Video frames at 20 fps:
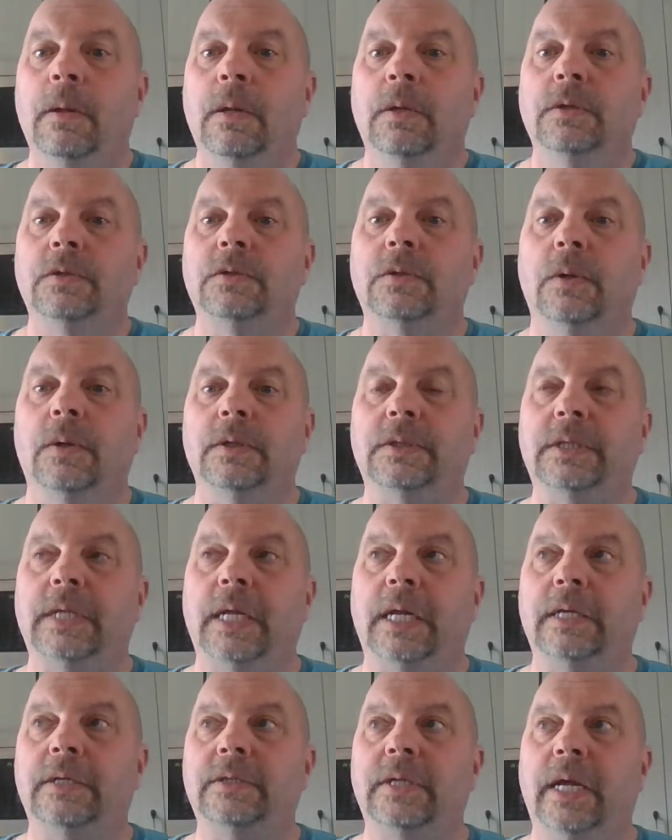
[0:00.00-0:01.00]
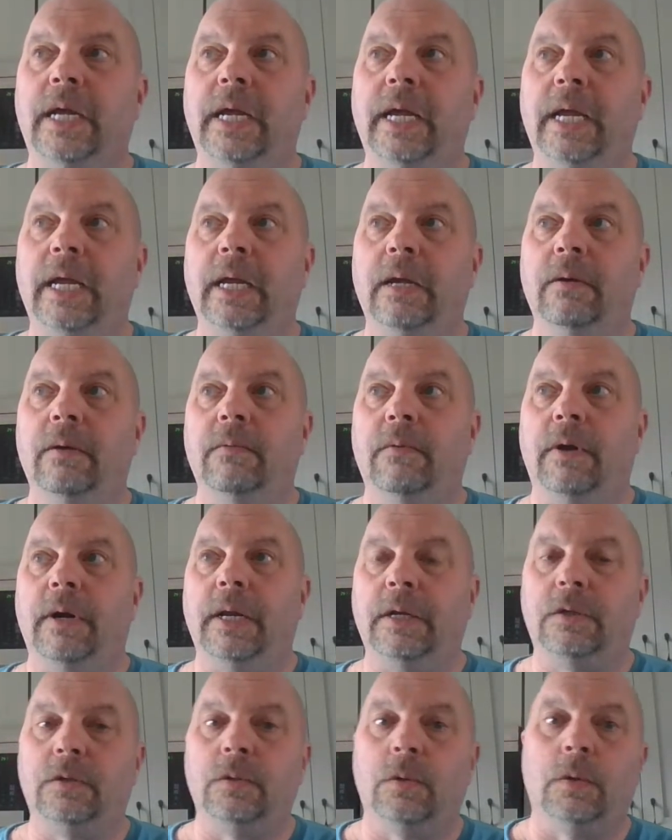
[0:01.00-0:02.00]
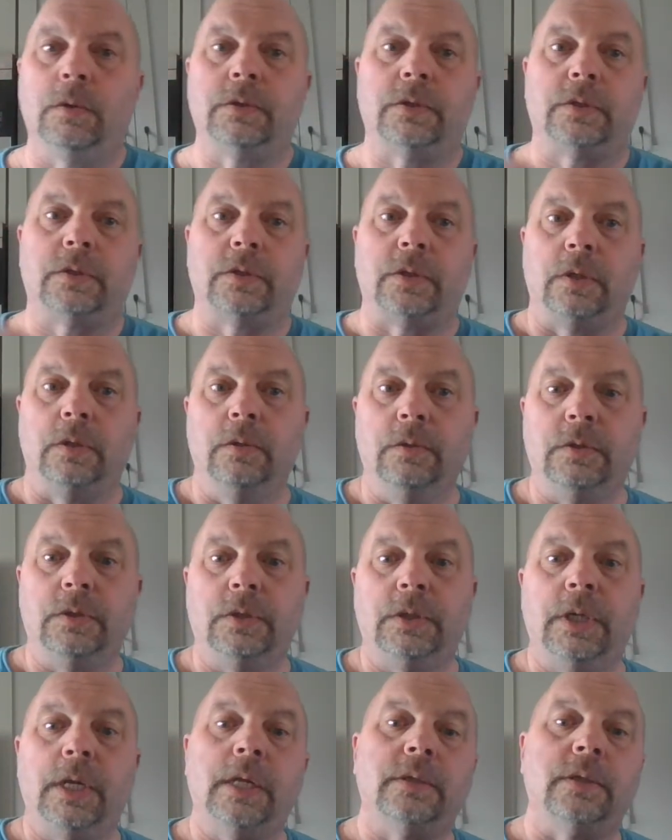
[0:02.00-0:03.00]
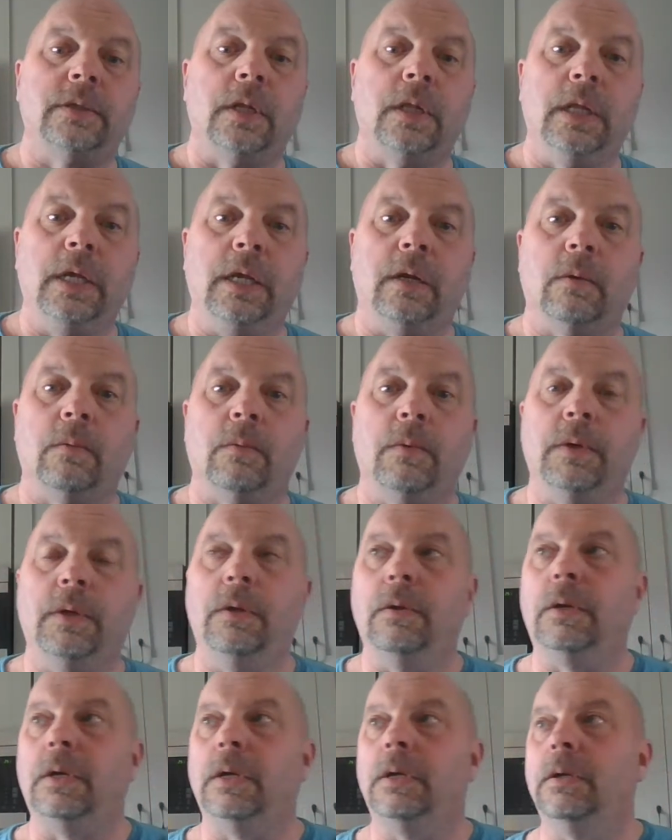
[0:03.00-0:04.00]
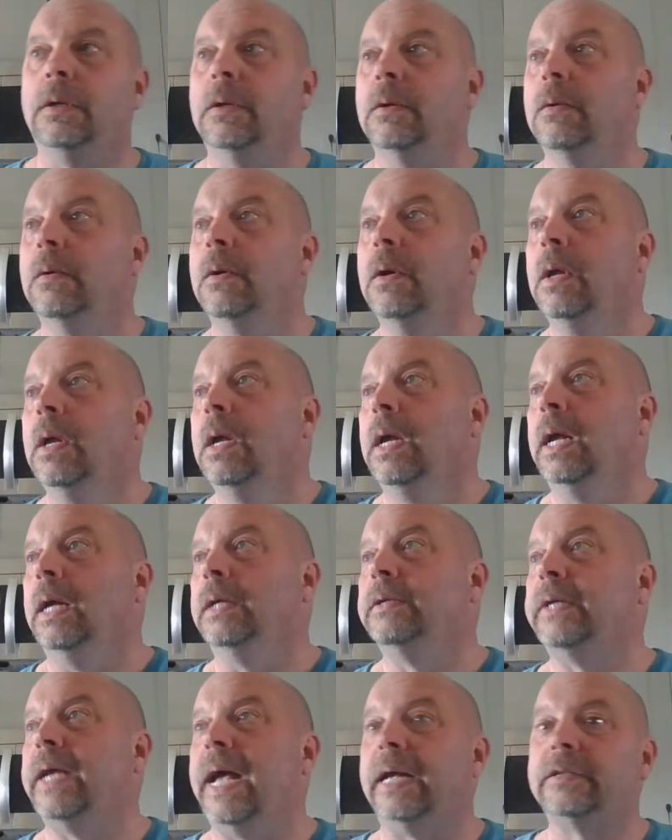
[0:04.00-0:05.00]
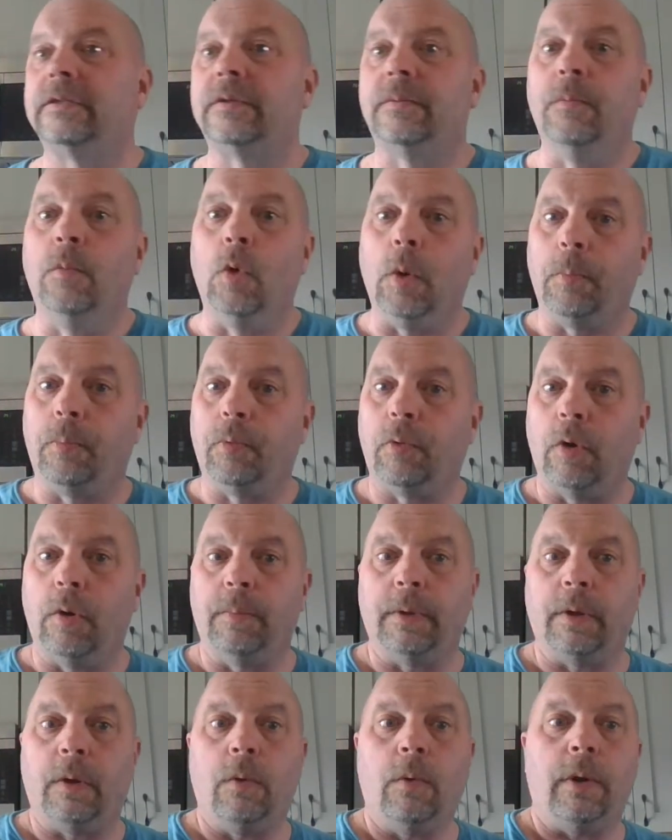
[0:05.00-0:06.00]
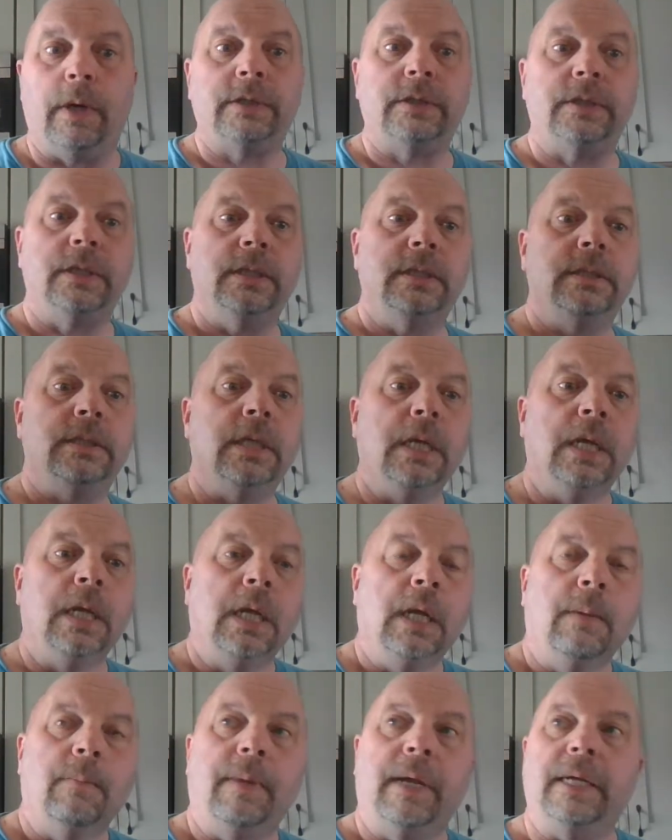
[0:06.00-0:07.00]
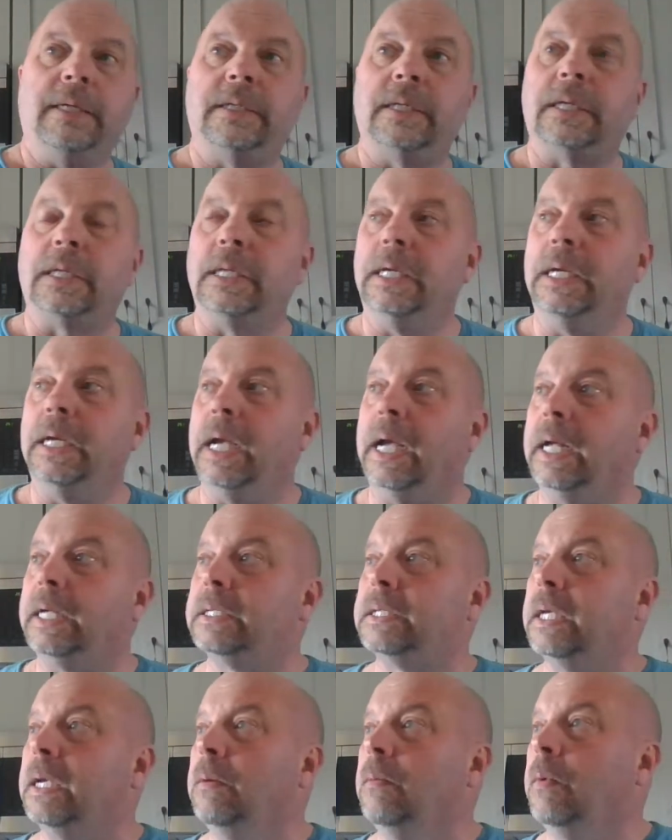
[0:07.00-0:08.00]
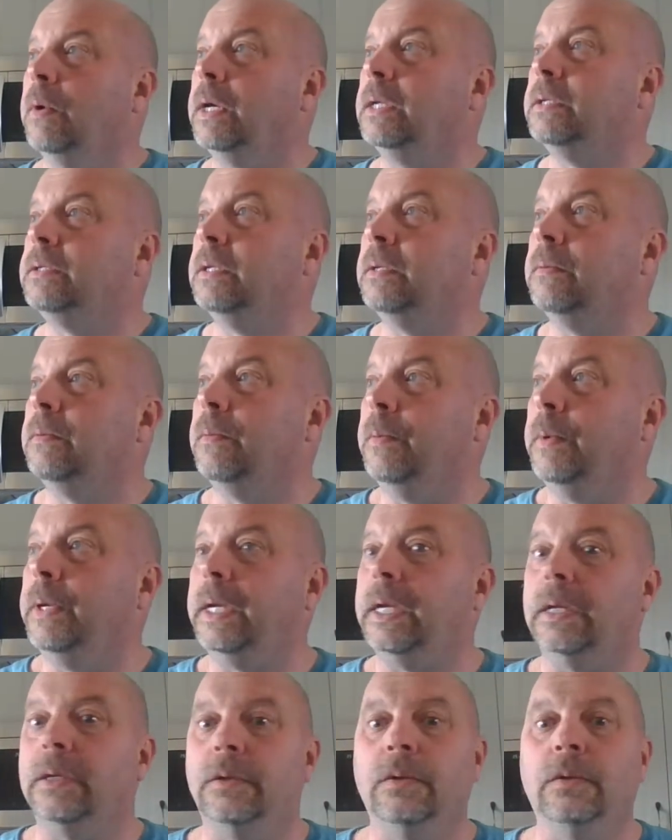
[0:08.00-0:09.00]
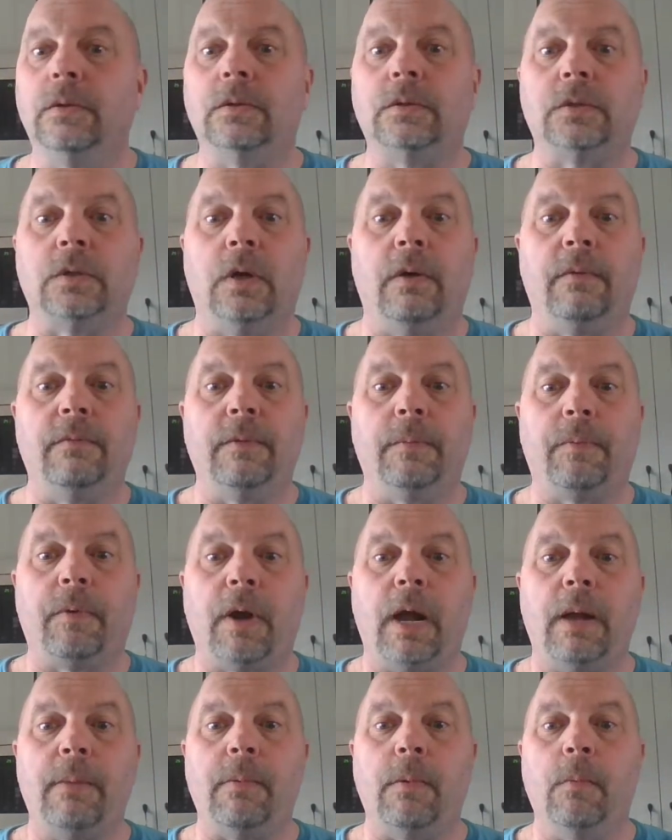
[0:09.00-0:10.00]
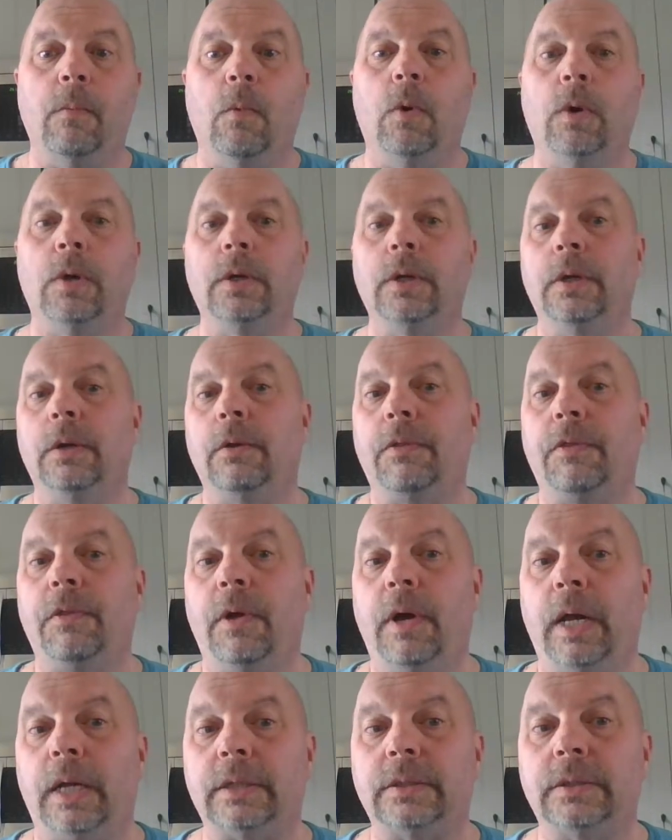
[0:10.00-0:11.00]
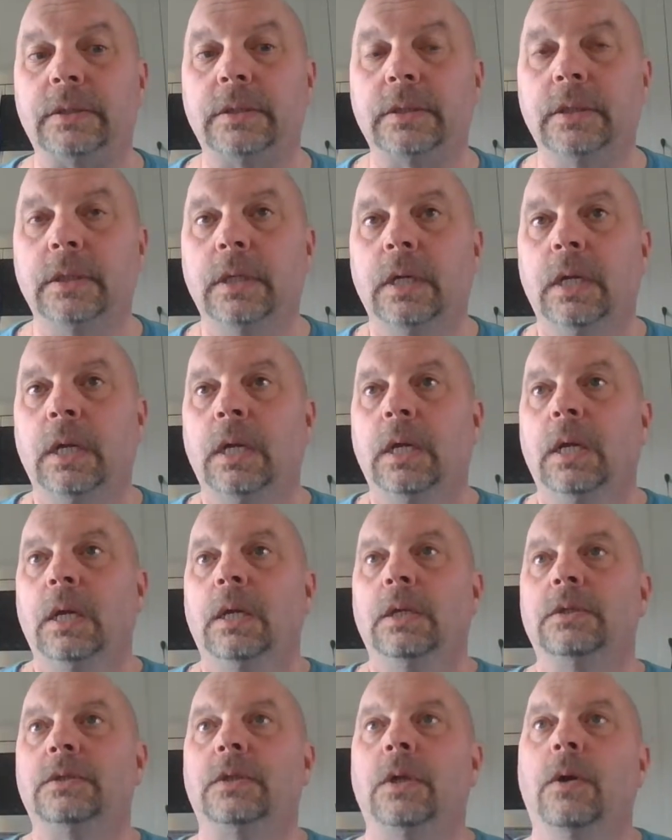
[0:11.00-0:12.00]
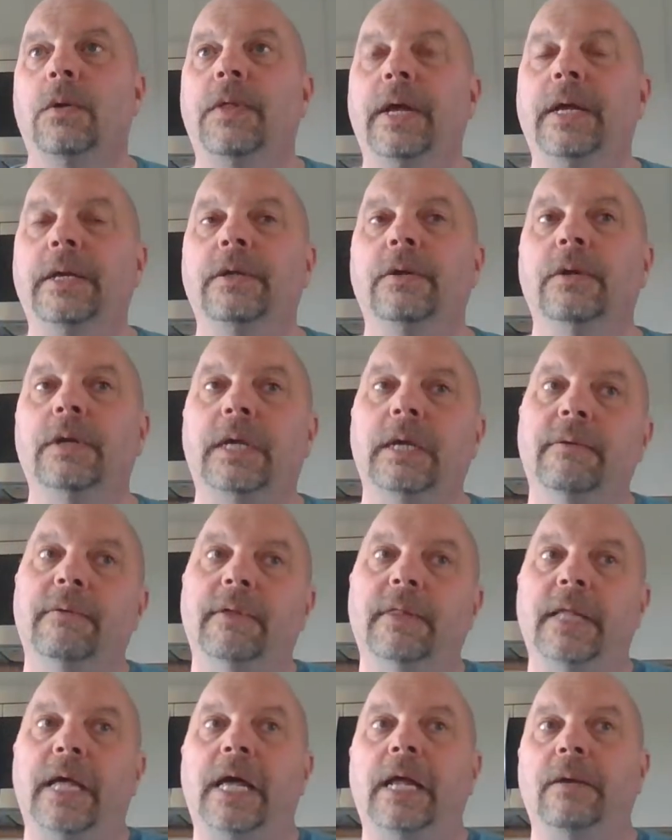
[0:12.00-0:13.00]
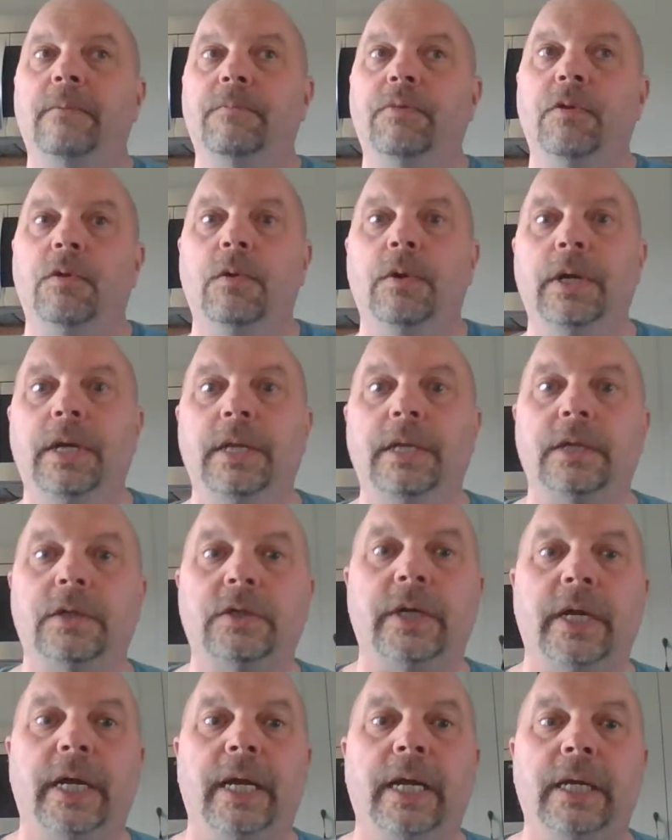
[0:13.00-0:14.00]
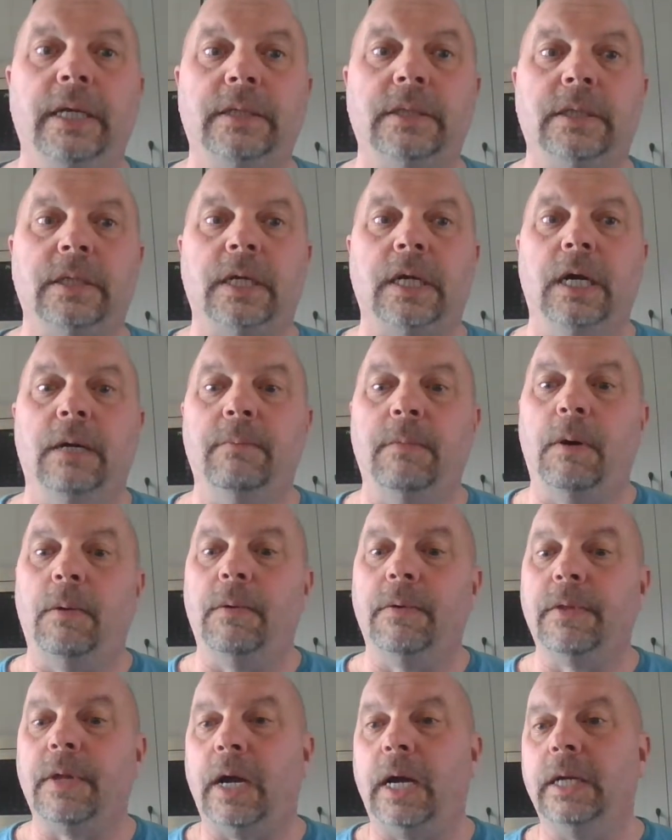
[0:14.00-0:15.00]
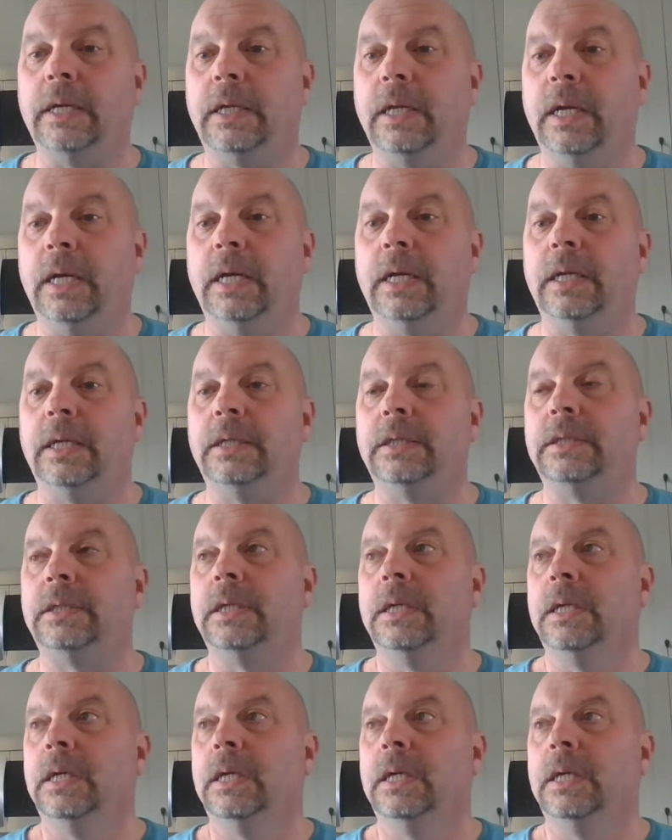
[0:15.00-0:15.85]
So instead of saying running towards a solution as a leader, what you can do is ask more probing questions, basically asking, what is it we can do to solve the problem? What are your thoughts? So then you're giving that employee the chance to come up with ideas